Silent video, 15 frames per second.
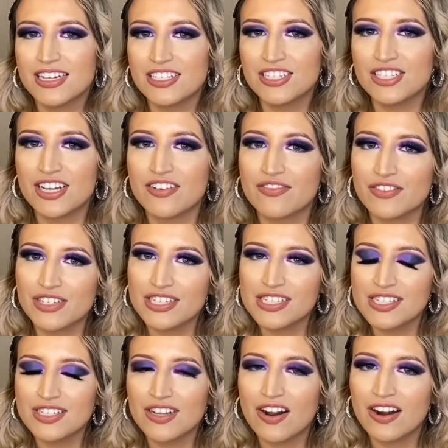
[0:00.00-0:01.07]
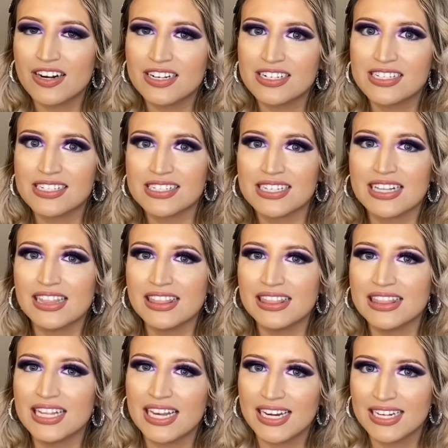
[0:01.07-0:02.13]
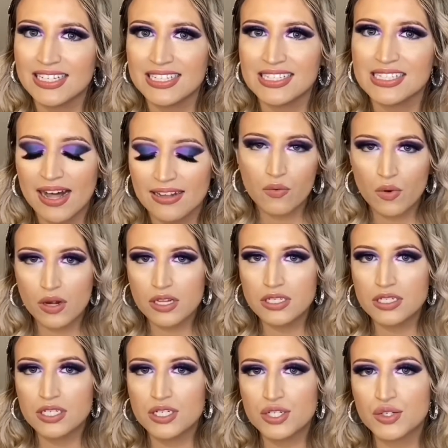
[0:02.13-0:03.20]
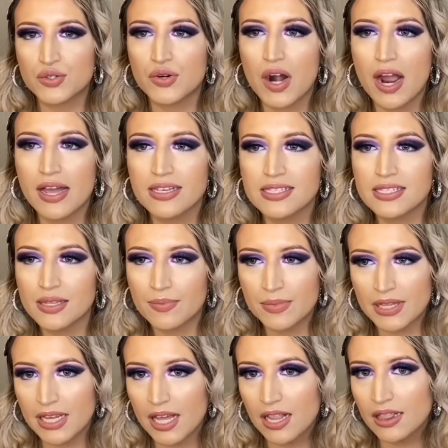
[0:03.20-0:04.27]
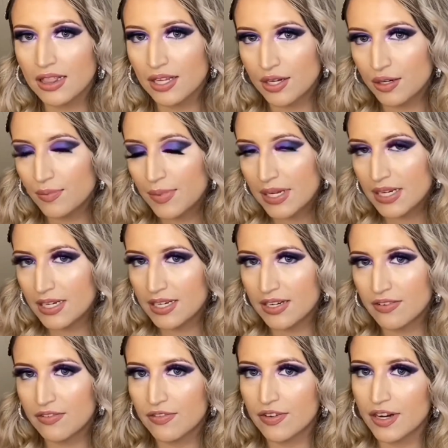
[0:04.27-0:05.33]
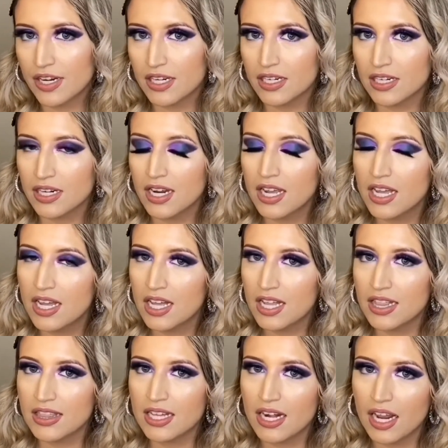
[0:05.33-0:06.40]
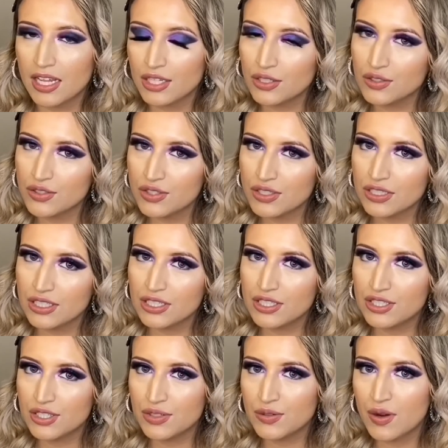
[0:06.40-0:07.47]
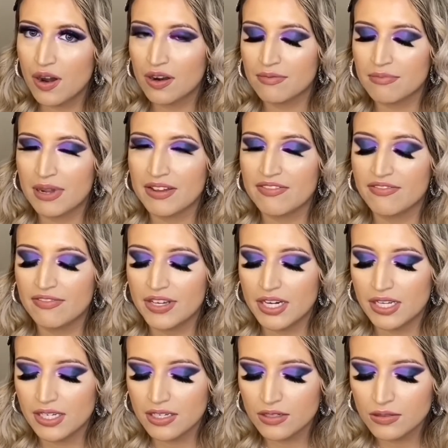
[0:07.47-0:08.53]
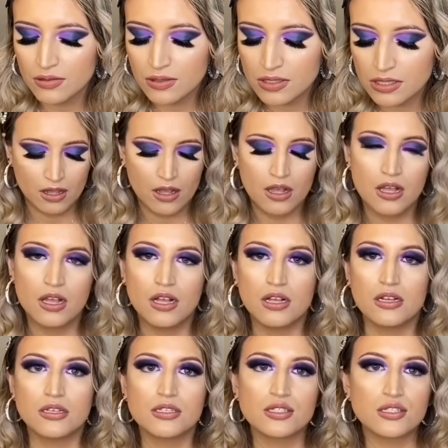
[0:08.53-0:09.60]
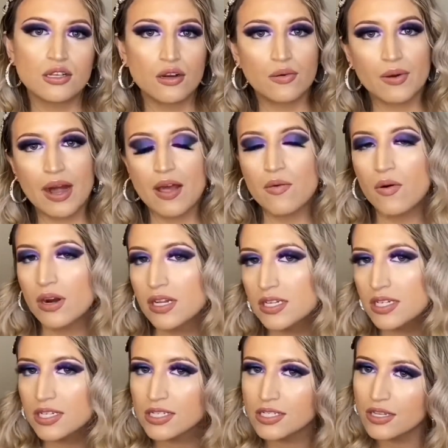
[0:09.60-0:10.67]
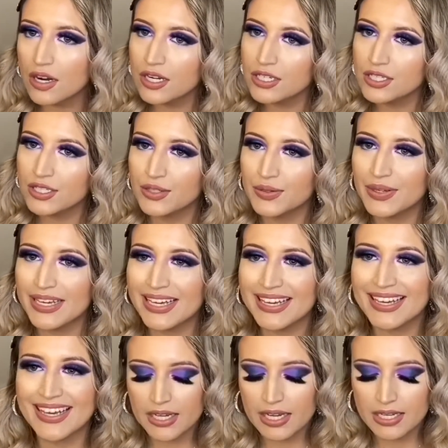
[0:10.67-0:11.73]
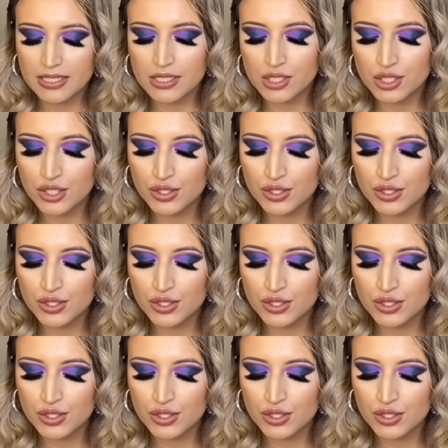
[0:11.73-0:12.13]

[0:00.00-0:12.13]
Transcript: Jeffree Star's latest. I wanted to try something a little bit different than I usually do on my videos. So what I wanted to start doing is